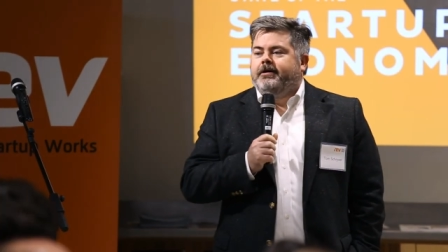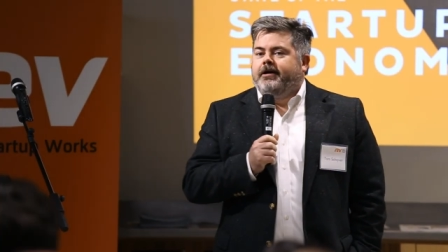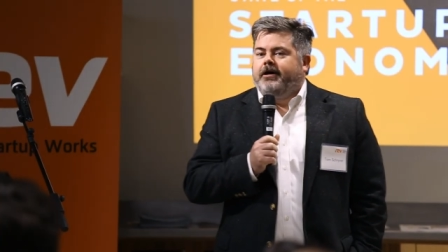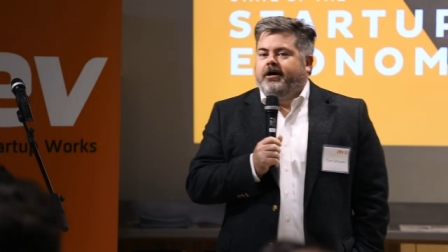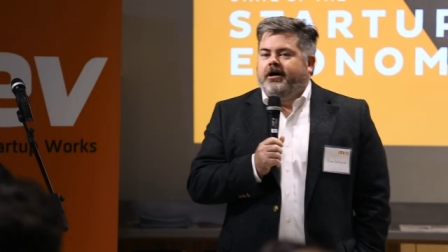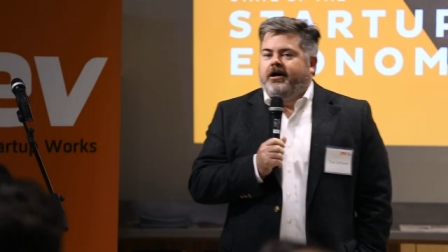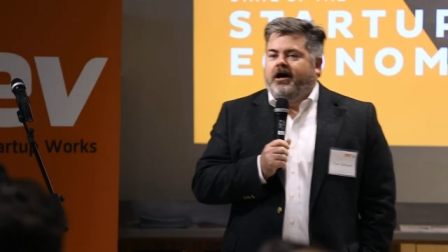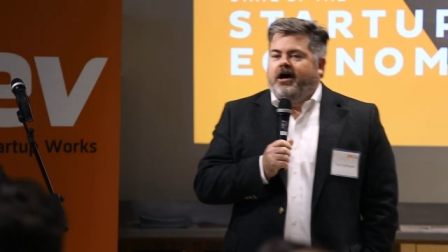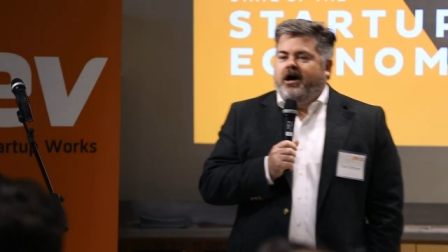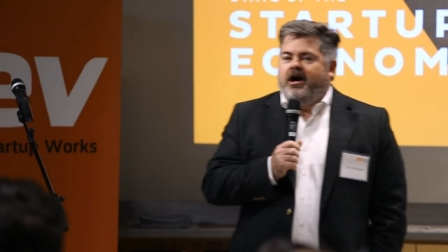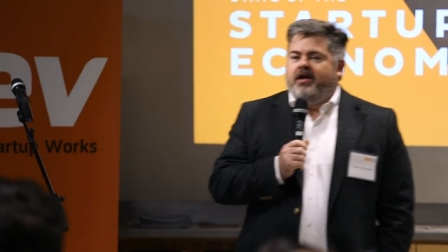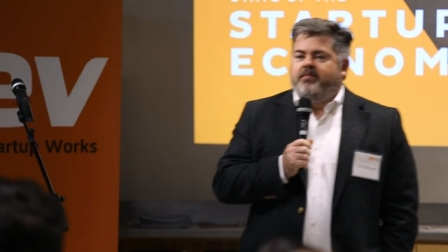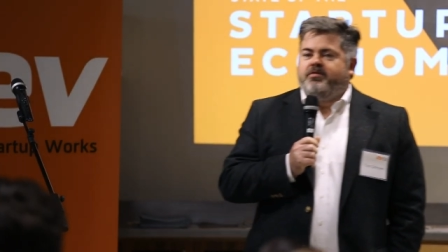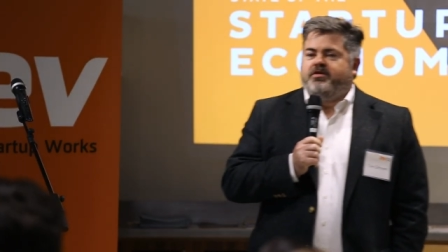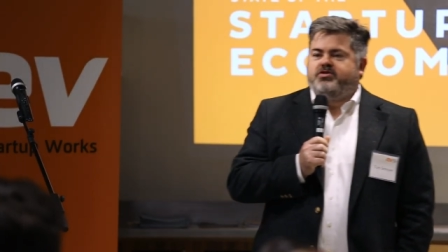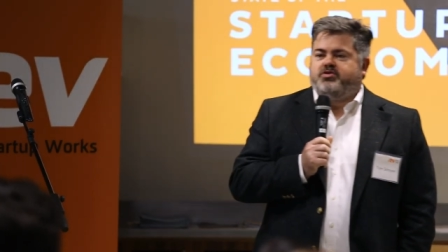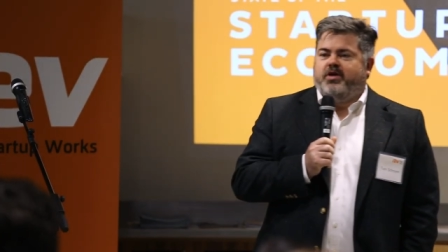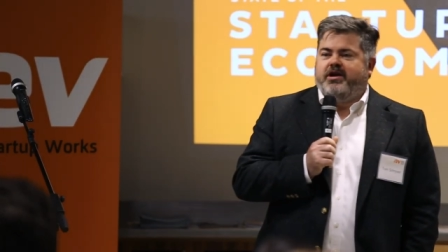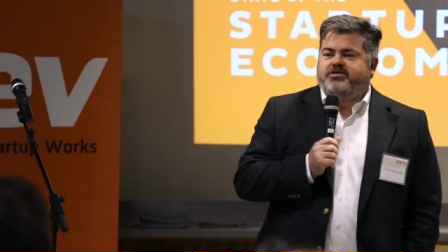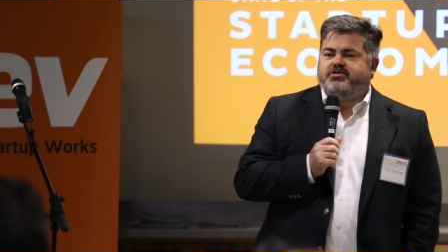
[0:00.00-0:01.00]
Uh, I'm the
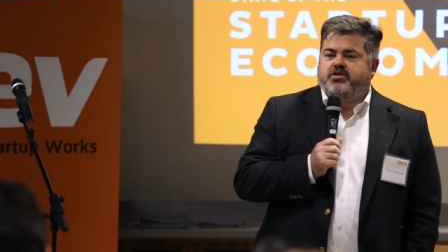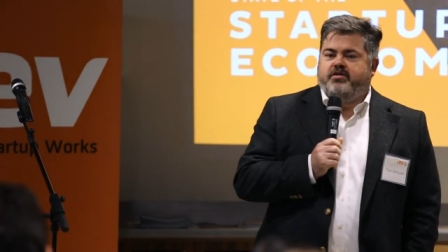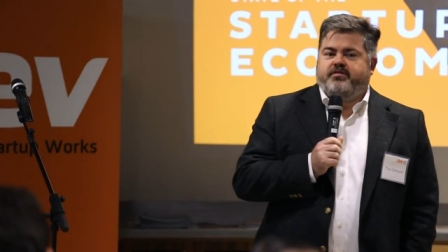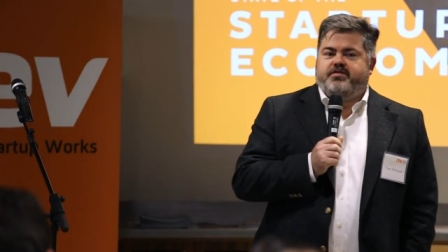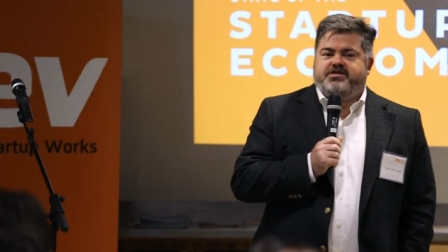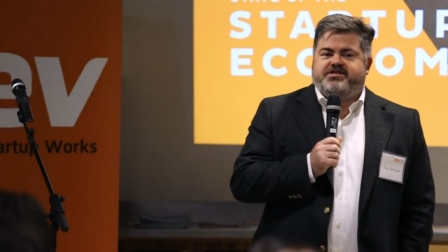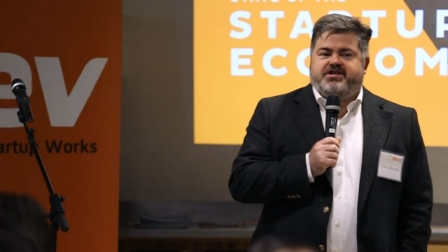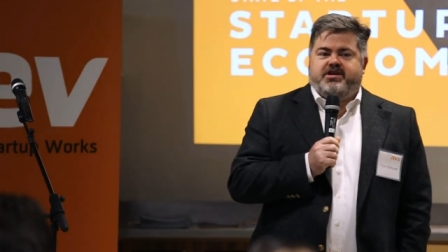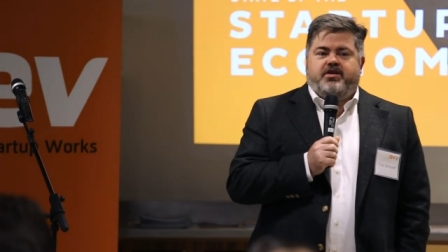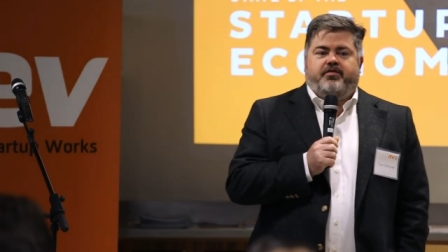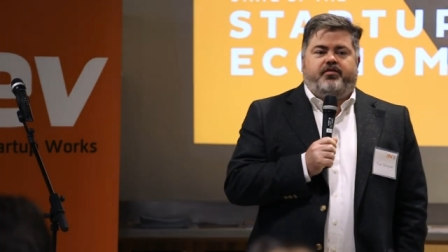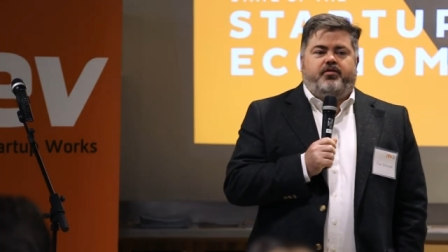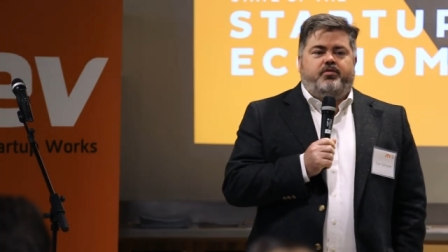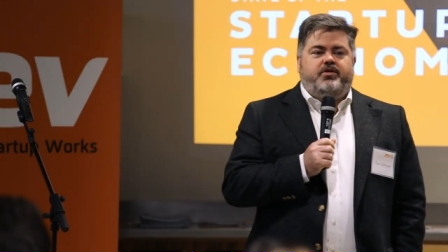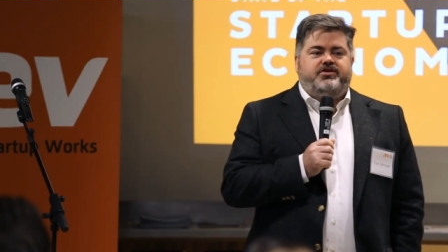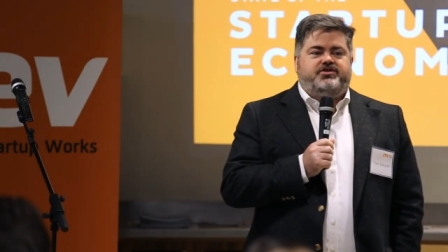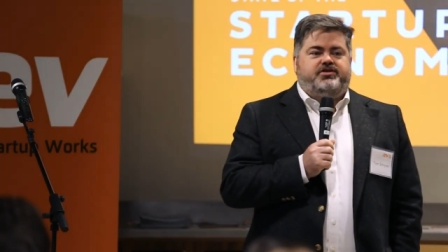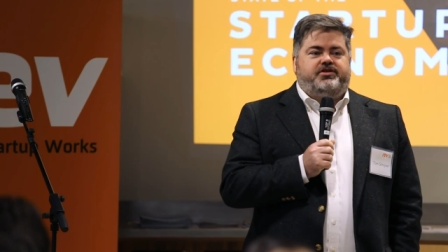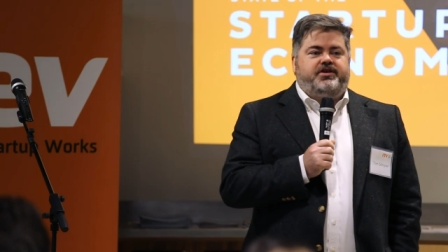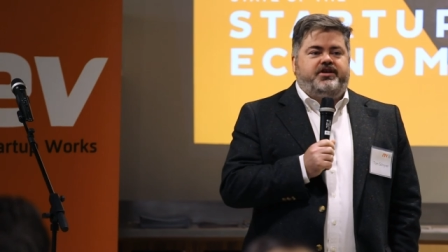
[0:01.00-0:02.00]
director of the Center for
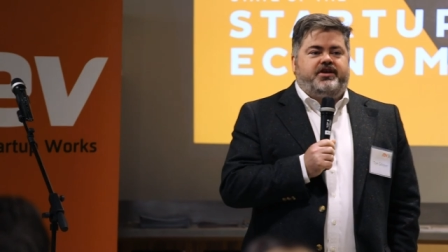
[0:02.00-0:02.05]
Regional